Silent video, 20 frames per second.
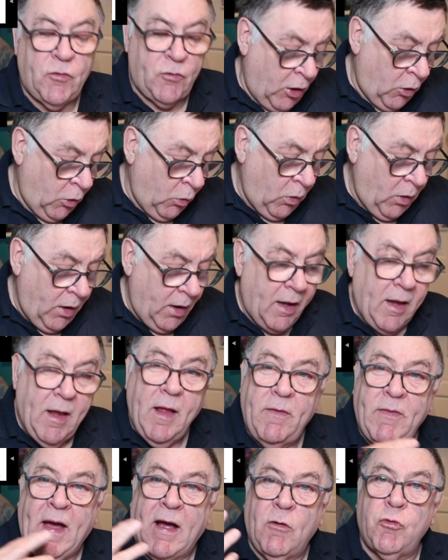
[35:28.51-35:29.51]
So
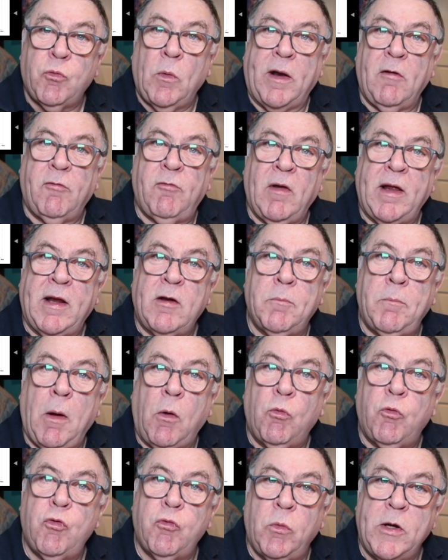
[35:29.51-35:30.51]
that's when I flicked
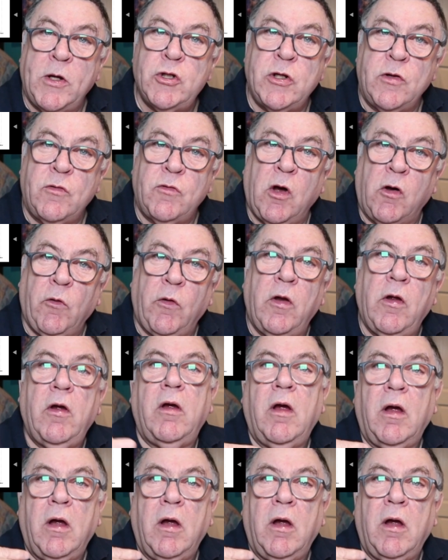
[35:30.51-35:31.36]
both switches on.